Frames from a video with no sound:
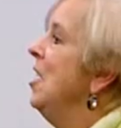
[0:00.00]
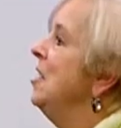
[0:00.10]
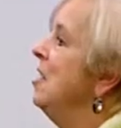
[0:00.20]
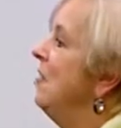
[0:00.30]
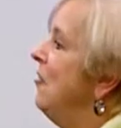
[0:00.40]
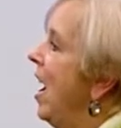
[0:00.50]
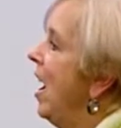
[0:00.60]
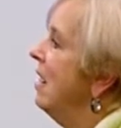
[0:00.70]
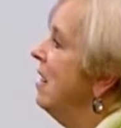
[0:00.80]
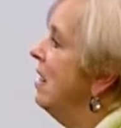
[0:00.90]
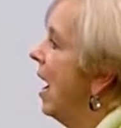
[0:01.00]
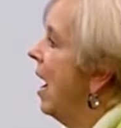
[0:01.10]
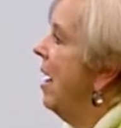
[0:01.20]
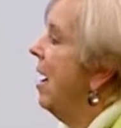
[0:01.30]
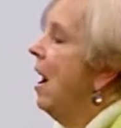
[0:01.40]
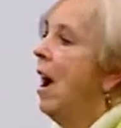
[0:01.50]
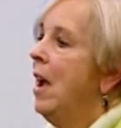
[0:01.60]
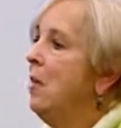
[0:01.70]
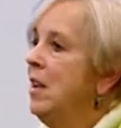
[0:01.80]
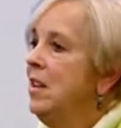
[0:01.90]
to the fact that
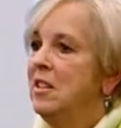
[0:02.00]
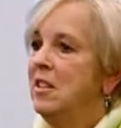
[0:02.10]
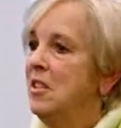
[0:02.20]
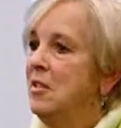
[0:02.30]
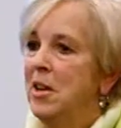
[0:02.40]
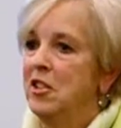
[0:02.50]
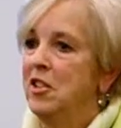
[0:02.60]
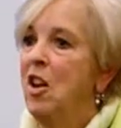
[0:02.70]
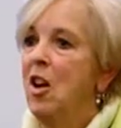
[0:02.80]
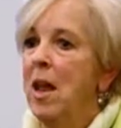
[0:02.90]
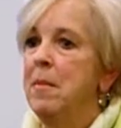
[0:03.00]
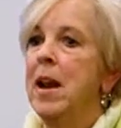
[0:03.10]
I wasted too much time